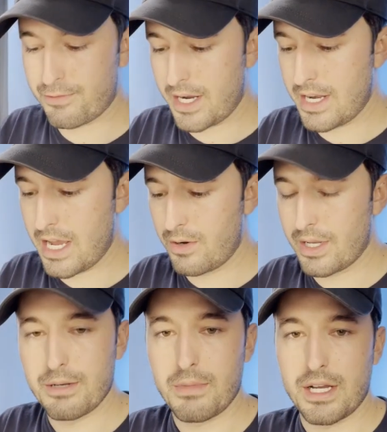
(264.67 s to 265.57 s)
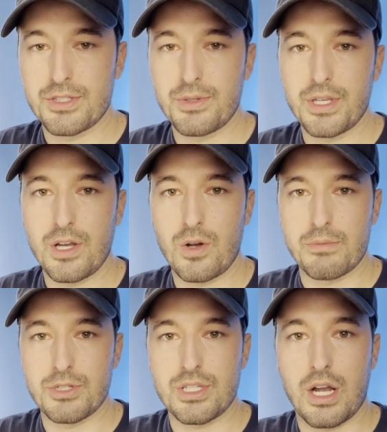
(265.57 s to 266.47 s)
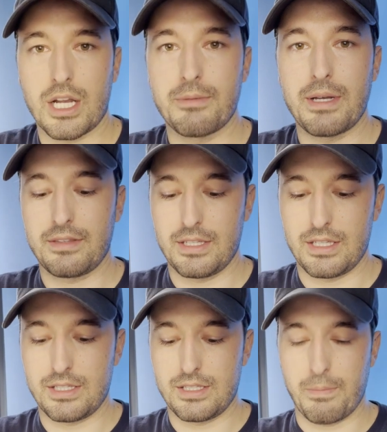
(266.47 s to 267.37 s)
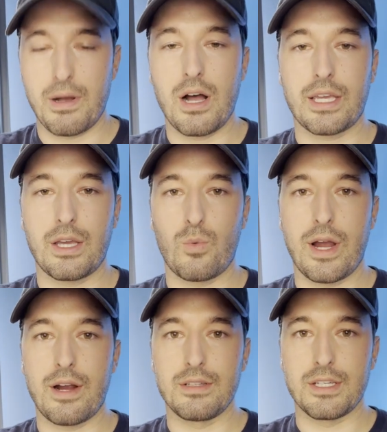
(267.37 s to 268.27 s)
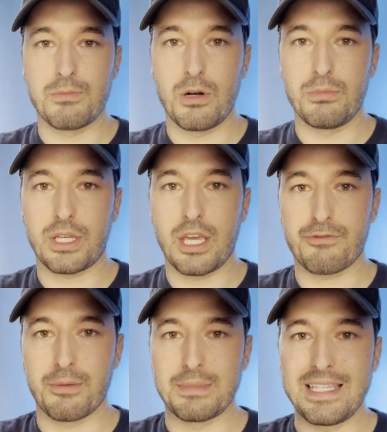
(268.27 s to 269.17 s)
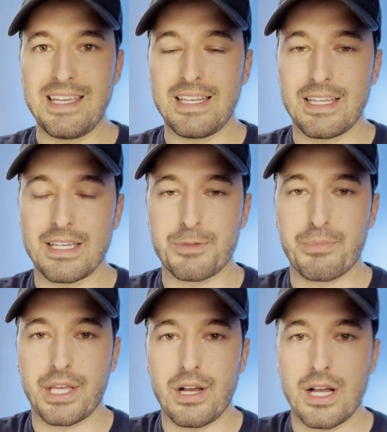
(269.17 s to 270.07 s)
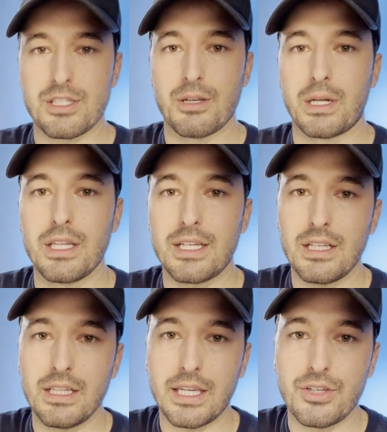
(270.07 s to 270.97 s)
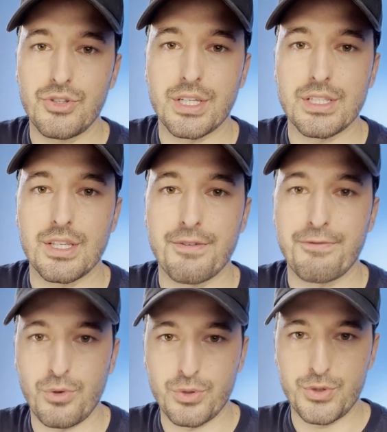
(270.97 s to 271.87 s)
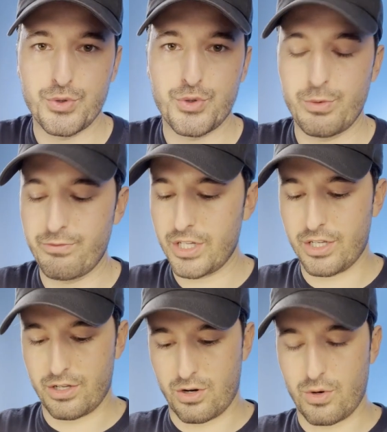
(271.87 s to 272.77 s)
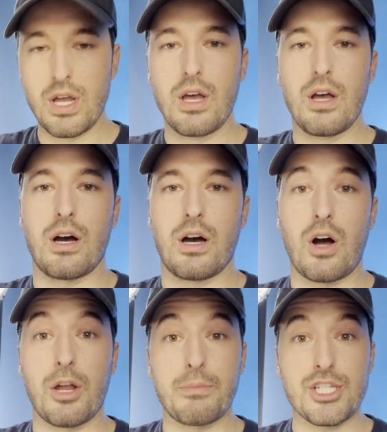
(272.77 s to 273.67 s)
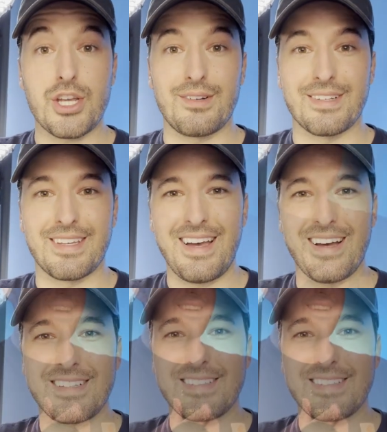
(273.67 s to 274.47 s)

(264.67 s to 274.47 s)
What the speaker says: right now in my studio. I'm just talking about this Pocket Wireless Mobile Kit from Deity. It's pretty awesome. Click the link and you can see the full YouTube video on my channel. Yeah,